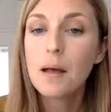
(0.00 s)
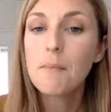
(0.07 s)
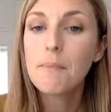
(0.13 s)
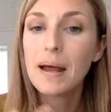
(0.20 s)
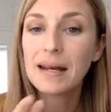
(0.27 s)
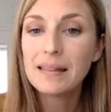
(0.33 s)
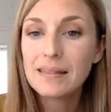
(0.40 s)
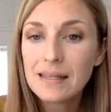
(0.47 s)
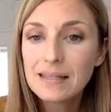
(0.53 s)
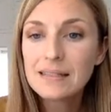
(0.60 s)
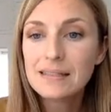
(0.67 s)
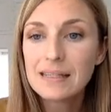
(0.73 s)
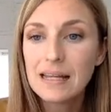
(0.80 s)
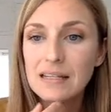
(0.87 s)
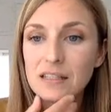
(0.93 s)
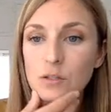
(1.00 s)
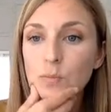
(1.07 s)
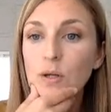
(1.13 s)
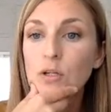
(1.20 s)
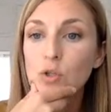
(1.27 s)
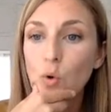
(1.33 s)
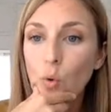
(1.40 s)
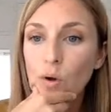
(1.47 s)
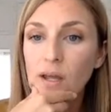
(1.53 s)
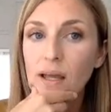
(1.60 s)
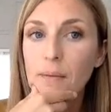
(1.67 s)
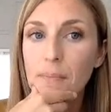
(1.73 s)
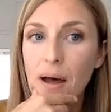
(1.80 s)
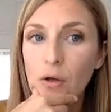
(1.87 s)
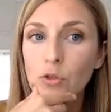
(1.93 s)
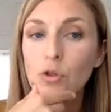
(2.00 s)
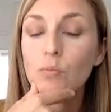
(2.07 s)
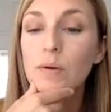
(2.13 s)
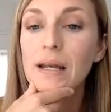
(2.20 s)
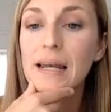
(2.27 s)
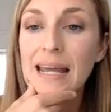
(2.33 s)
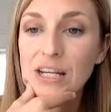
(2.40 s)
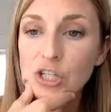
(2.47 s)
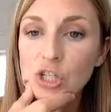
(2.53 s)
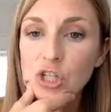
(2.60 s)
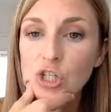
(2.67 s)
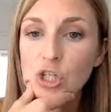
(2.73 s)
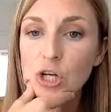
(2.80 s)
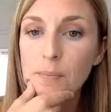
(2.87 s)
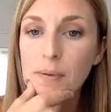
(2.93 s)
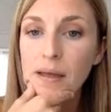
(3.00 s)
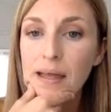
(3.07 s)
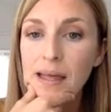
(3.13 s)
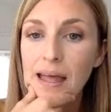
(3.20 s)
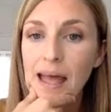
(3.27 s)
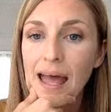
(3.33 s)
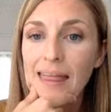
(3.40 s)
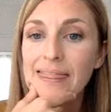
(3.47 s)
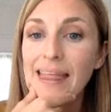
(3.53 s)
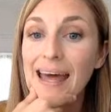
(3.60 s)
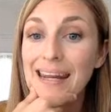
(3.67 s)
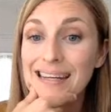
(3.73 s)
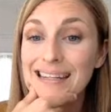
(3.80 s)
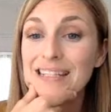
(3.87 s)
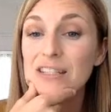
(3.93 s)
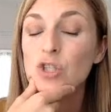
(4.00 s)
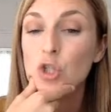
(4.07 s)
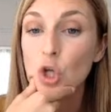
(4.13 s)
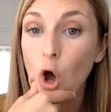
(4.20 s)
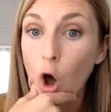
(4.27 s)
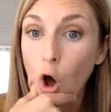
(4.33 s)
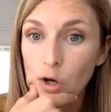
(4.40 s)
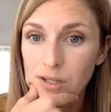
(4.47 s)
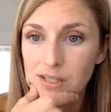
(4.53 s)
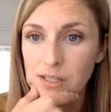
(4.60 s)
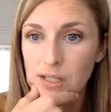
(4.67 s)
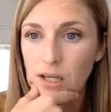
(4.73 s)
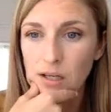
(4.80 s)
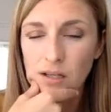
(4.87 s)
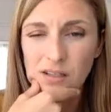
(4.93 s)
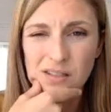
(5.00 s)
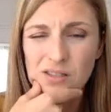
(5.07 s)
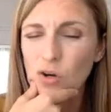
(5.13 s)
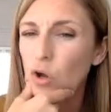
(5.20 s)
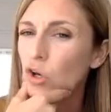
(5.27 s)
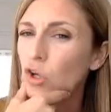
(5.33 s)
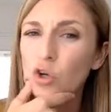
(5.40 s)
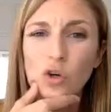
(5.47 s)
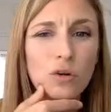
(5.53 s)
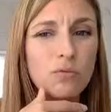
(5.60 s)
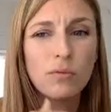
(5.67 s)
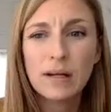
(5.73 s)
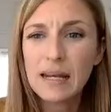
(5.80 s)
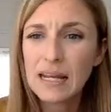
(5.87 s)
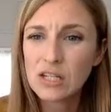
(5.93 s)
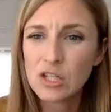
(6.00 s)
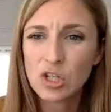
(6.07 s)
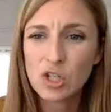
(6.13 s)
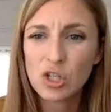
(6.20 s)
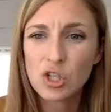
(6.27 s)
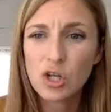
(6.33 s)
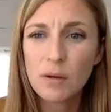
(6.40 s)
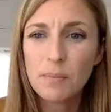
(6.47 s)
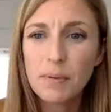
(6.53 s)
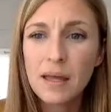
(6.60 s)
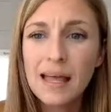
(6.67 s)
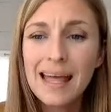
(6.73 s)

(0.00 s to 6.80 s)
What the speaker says: But in this sense, we are talking about the relationship and that it is toxic. It's not a good relationship.